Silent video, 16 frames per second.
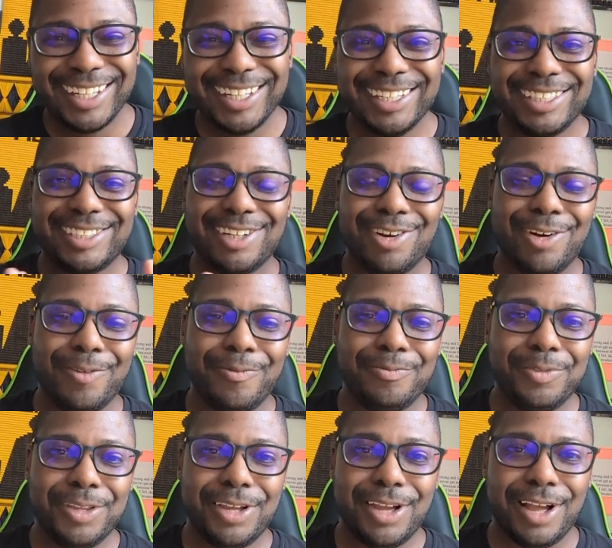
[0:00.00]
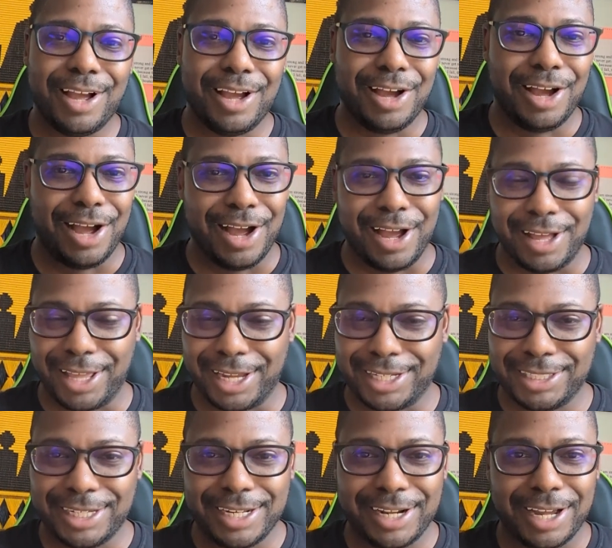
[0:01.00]
So, like I
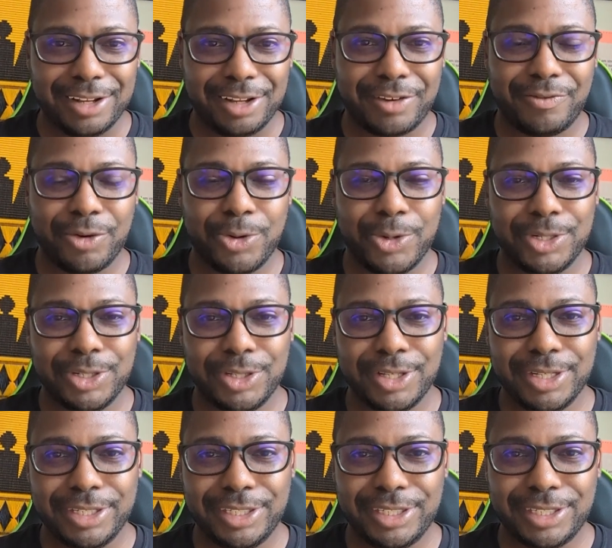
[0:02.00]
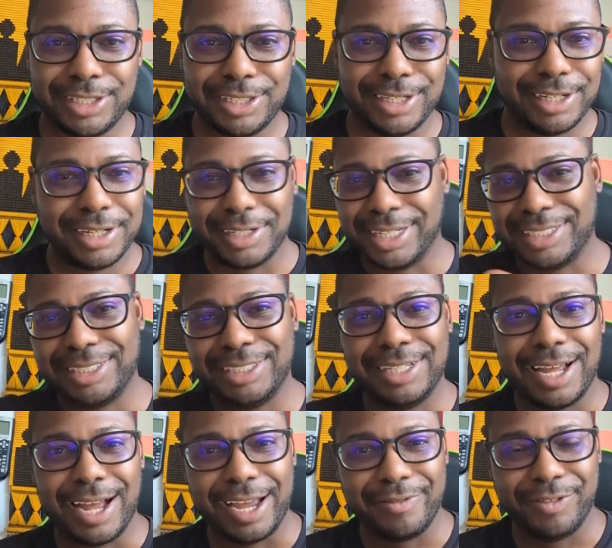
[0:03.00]
said, I look forward to this. Let's
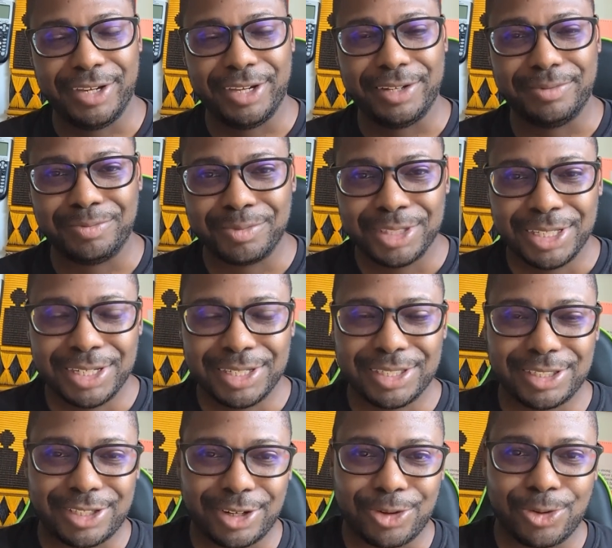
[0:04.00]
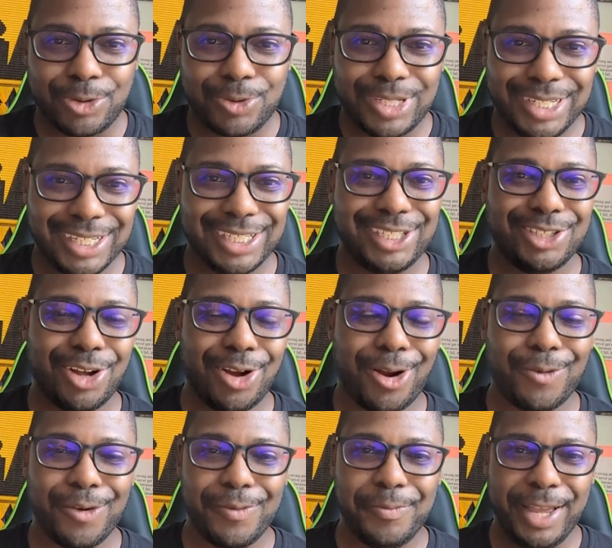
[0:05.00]
dive in. So, to start
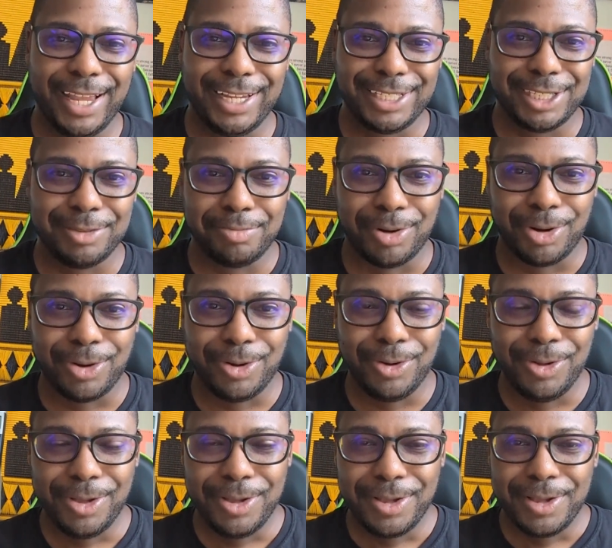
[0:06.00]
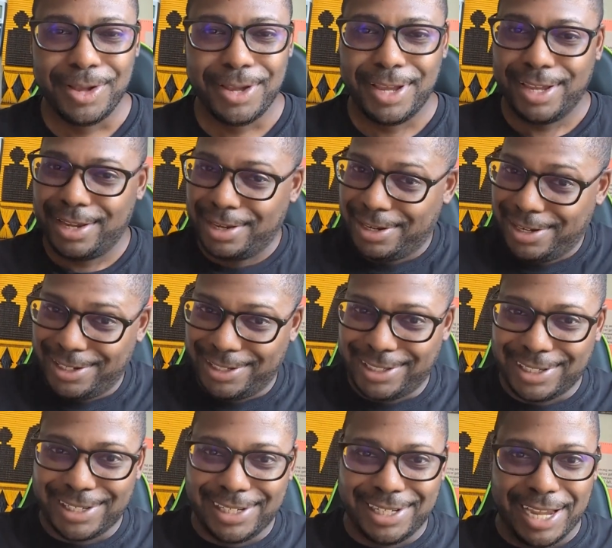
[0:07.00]
with basketball, it's
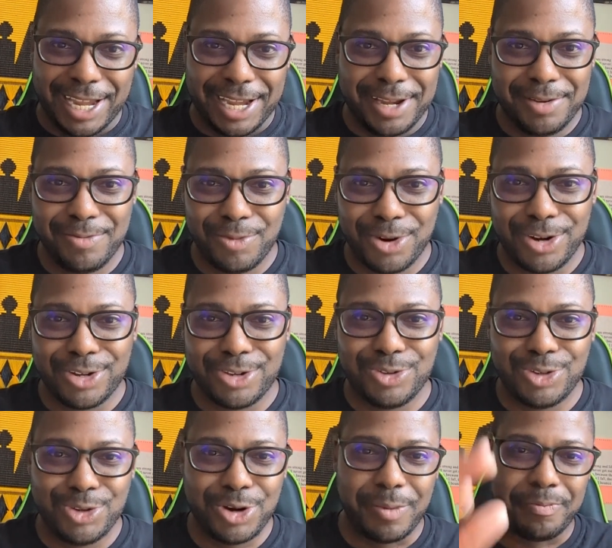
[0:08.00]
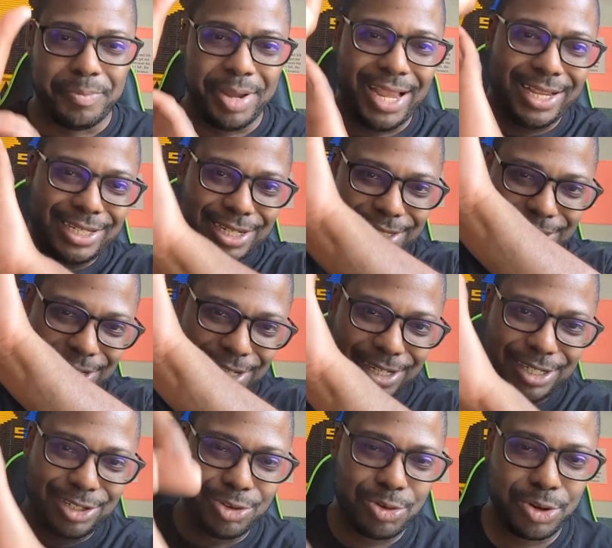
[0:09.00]
a game where you shoot a basket
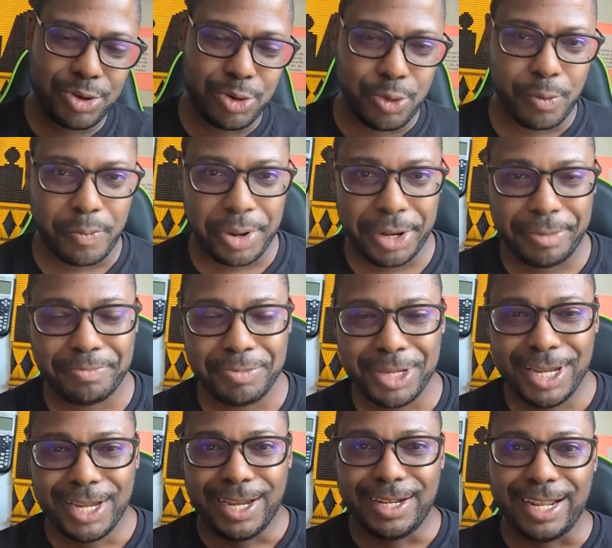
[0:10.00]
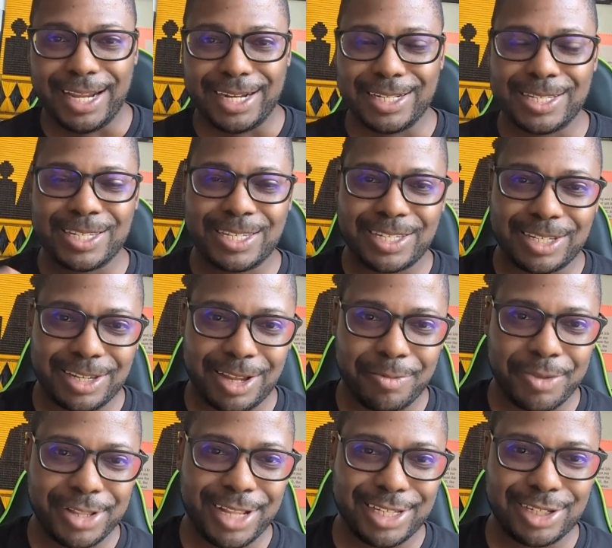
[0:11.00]
into a hoop. And that is
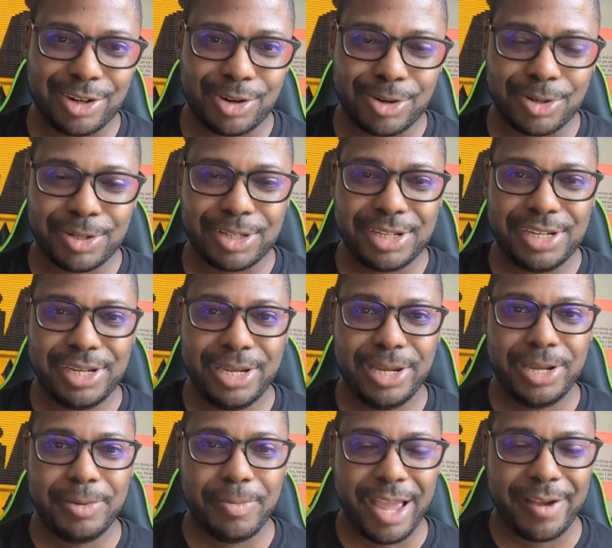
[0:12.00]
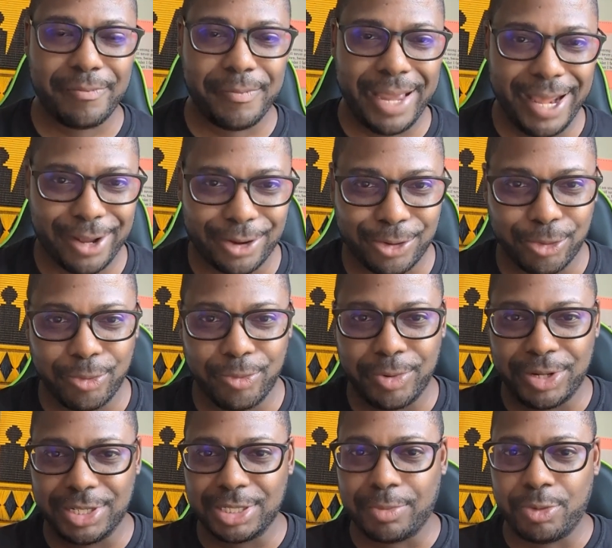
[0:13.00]
something that's inherently mathematical
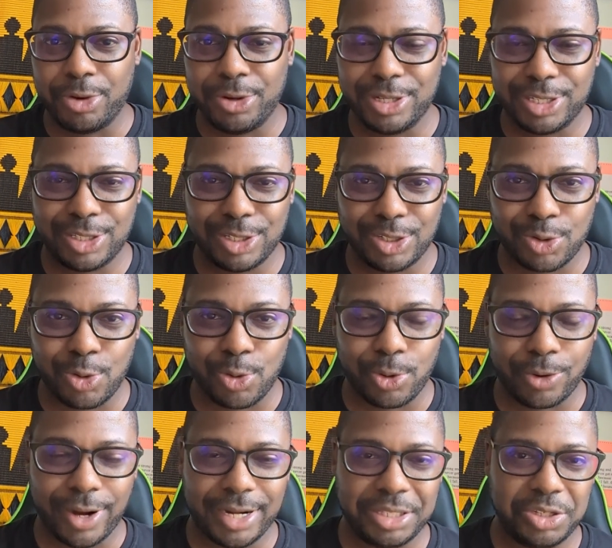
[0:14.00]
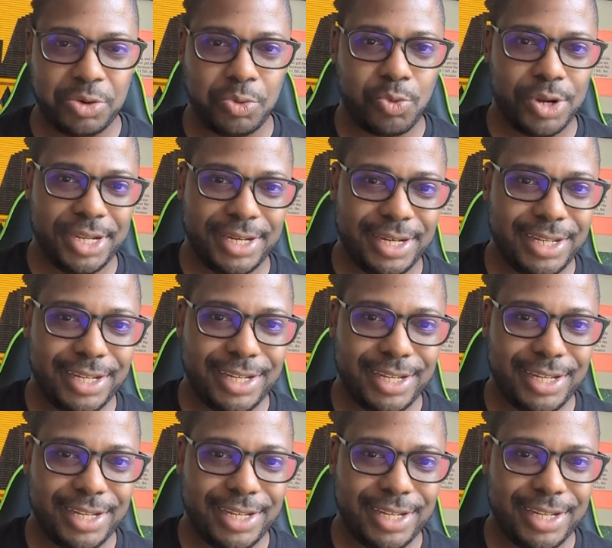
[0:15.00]
because the point is to score, right? To win.